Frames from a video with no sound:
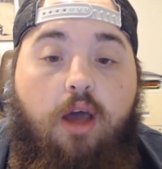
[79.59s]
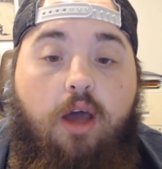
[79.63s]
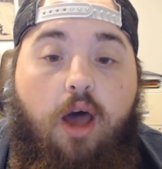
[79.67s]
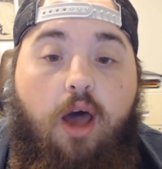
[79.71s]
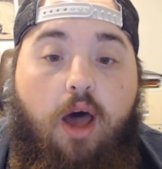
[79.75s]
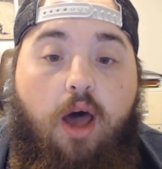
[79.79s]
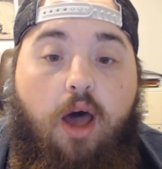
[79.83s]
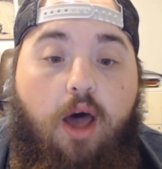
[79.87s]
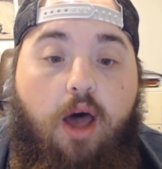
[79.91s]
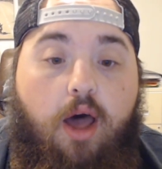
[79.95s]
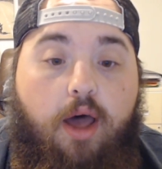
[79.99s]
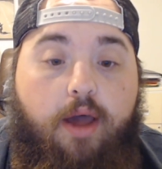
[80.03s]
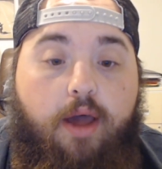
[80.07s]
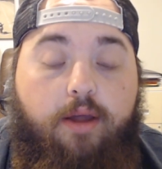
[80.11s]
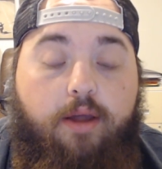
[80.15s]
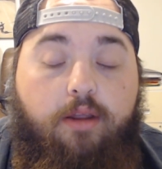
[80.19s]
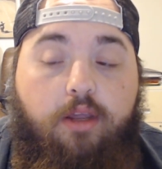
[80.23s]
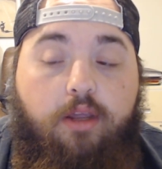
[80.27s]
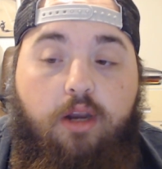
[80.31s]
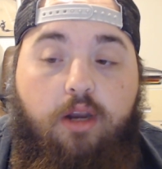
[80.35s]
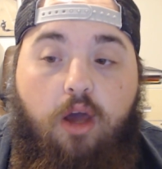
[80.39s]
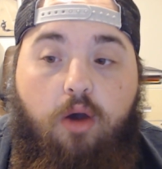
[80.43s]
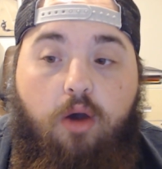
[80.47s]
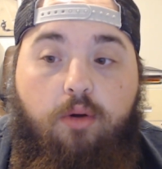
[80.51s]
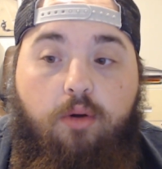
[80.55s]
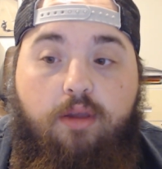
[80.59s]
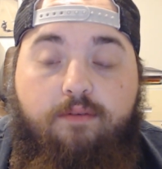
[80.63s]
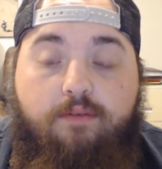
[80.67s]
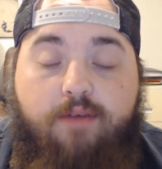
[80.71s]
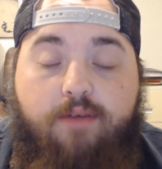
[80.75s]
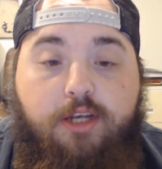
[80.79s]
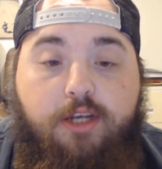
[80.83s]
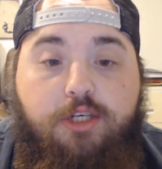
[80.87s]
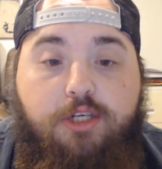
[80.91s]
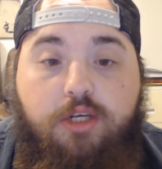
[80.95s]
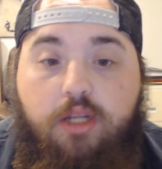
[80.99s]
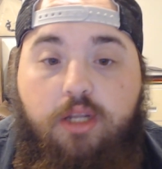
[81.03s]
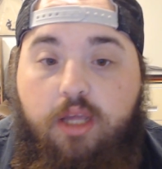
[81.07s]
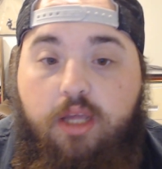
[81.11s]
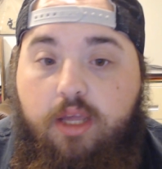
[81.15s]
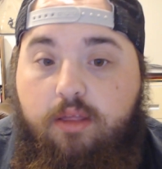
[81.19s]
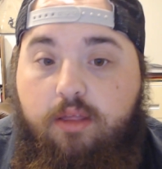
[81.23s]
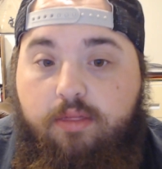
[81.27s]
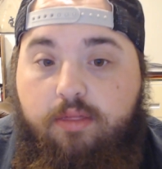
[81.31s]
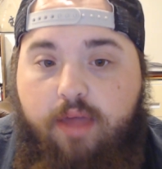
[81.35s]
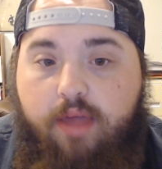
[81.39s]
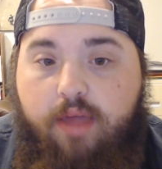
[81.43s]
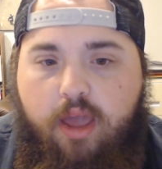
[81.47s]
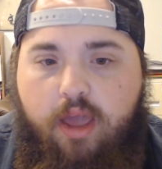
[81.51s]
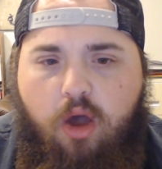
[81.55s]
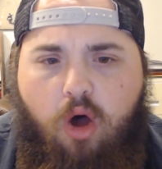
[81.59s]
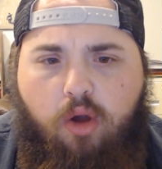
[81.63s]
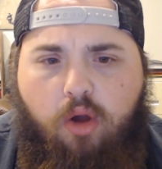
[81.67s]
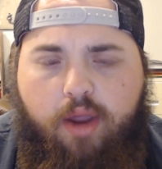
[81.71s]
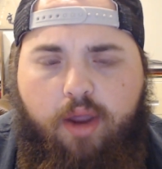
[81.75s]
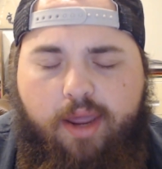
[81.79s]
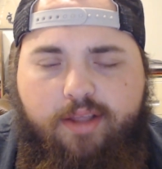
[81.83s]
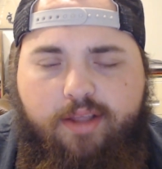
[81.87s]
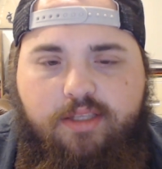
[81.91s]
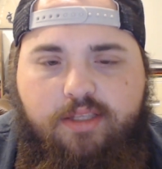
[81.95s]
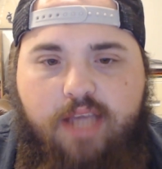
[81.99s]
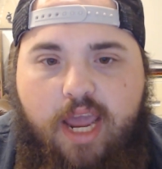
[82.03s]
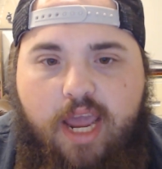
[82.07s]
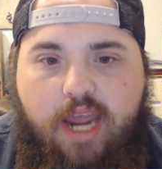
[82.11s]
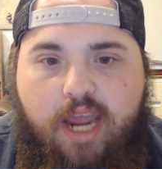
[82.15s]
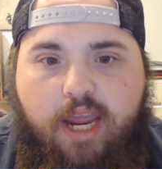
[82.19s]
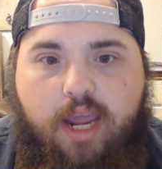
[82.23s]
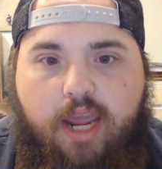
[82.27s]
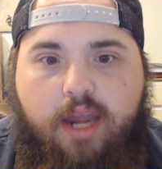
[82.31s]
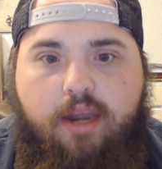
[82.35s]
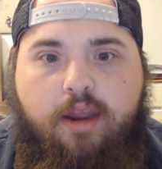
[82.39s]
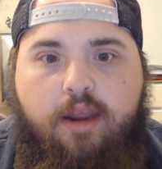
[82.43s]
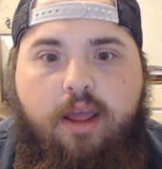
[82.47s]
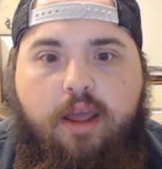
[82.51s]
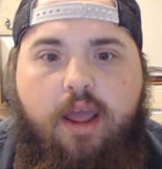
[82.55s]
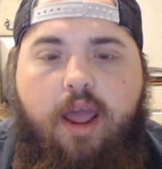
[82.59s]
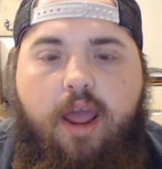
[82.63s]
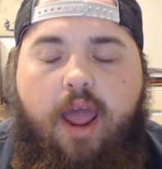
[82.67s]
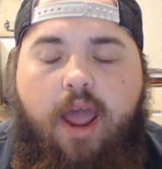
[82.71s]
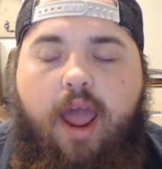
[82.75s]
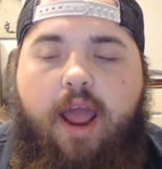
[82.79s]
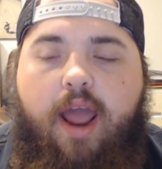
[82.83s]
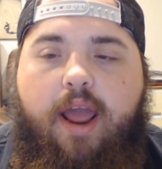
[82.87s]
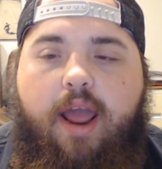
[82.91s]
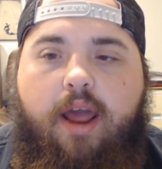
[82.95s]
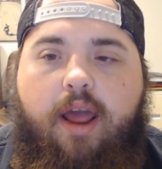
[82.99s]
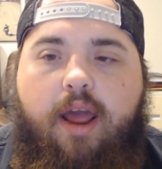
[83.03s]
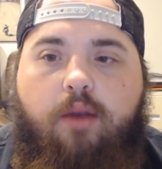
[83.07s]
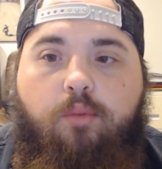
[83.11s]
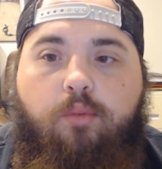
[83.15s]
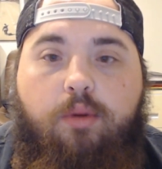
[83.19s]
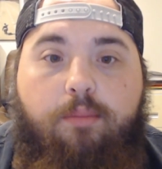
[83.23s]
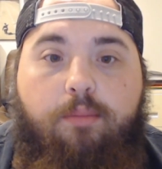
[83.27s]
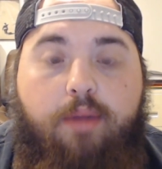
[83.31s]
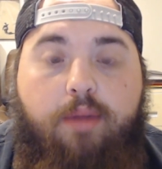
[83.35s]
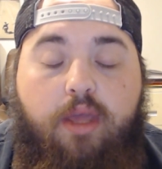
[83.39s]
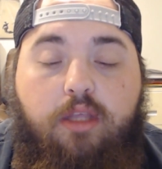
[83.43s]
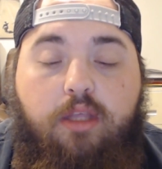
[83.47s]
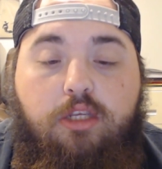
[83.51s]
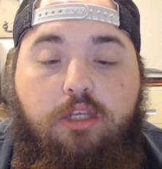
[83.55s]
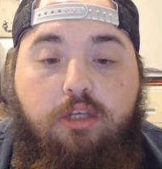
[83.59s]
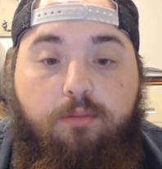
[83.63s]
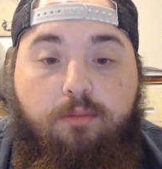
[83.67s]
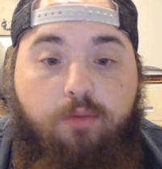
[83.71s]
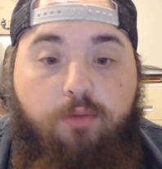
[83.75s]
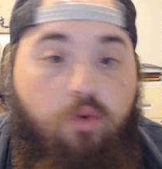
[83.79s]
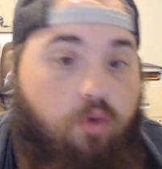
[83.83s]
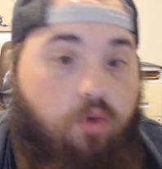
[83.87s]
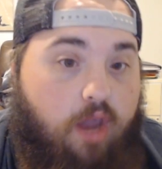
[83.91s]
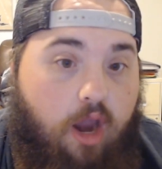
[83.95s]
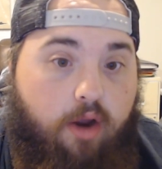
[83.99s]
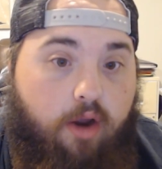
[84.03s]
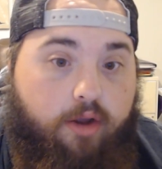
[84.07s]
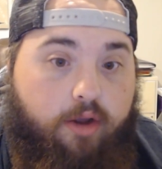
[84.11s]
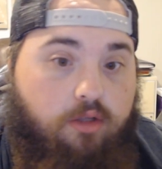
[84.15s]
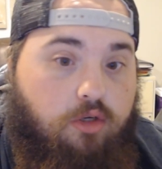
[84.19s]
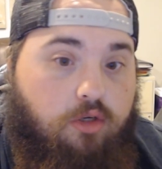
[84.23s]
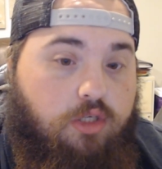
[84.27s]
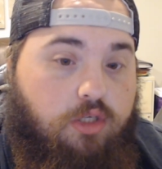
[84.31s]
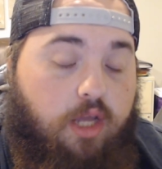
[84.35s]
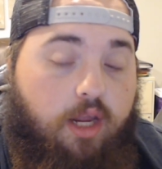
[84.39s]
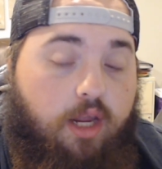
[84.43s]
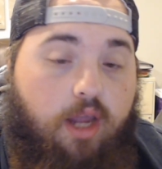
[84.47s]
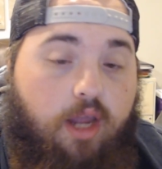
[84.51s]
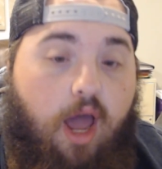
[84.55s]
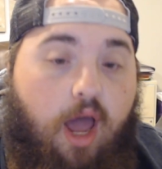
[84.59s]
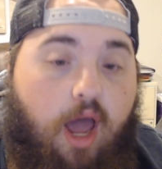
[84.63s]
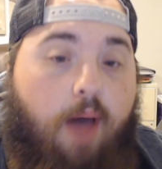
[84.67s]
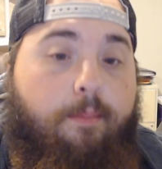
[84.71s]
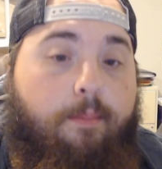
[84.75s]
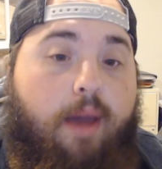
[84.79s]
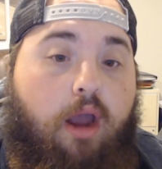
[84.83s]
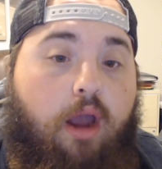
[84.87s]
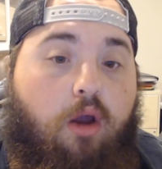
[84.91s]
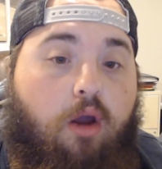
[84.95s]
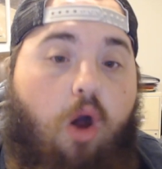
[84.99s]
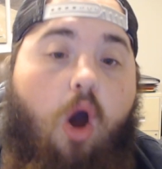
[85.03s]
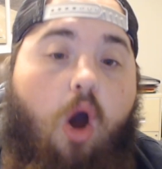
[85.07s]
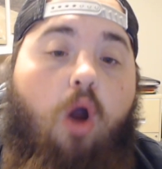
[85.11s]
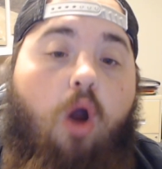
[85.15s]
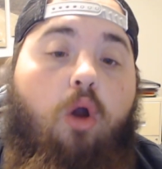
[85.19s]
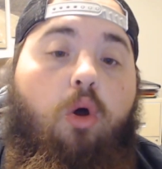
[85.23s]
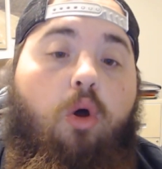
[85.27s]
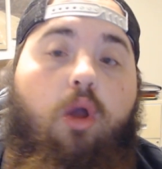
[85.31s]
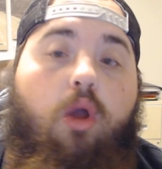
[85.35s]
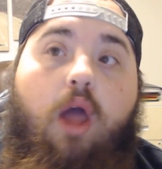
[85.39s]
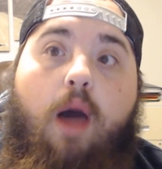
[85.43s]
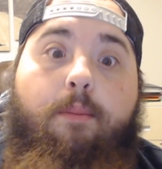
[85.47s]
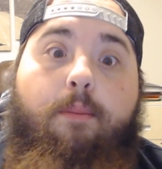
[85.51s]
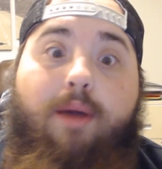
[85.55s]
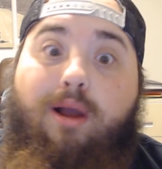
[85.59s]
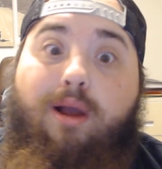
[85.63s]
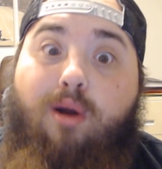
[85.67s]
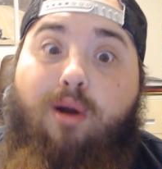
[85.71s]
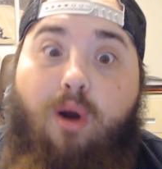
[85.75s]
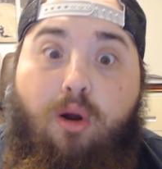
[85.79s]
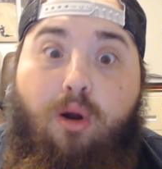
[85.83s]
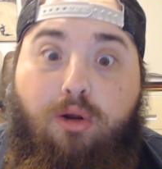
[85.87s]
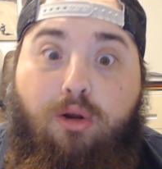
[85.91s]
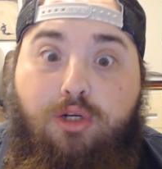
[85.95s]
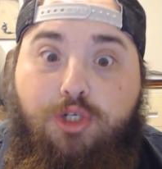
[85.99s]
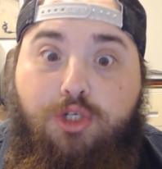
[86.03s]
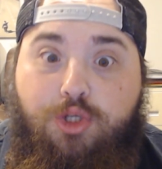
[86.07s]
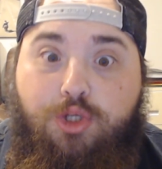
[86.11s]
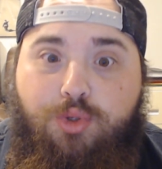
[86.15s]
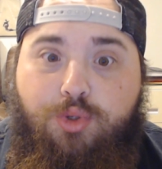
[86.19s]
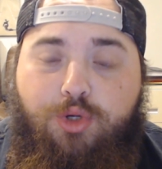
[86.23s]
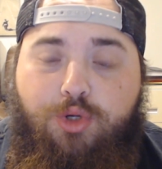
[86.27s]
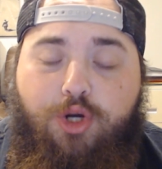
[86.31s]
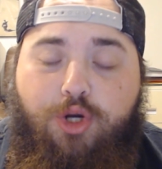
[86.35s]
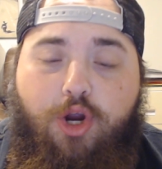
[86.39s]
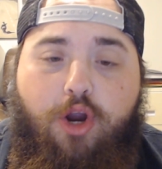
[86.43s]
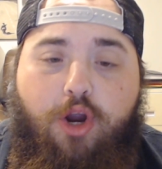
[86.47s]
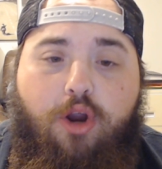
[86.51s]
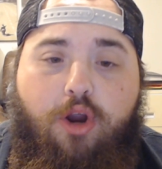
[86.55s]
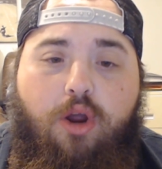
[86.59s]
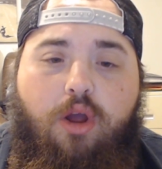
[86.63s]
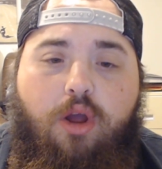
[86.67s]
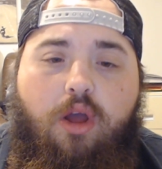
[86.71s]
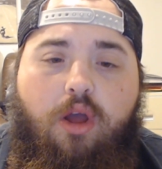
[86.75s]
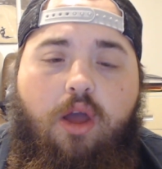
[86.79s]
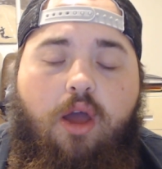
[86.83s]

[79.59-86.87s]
you know, eventually they all get taken, and we meet some new characters like Combat Carl, Combat Carl Jr.,